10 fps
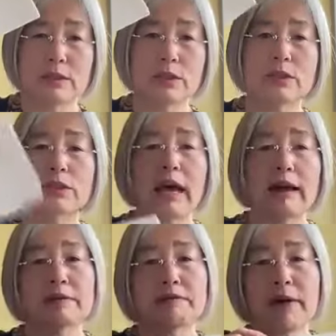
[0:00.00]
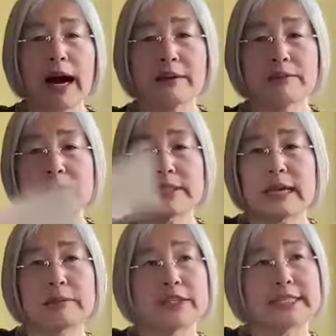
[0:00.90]
You could have a 5 or
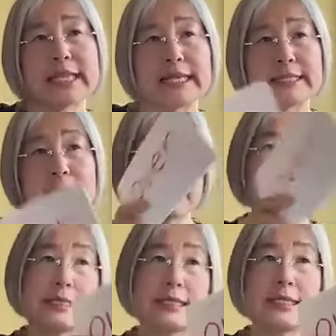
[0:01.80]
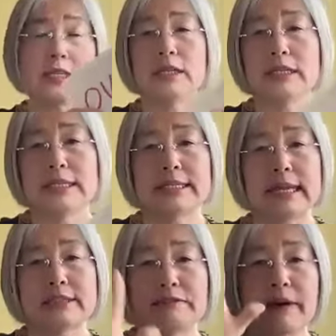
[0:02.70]
several sets. Like here, it
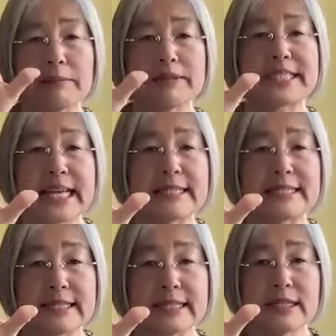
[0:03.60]
says 5 sets.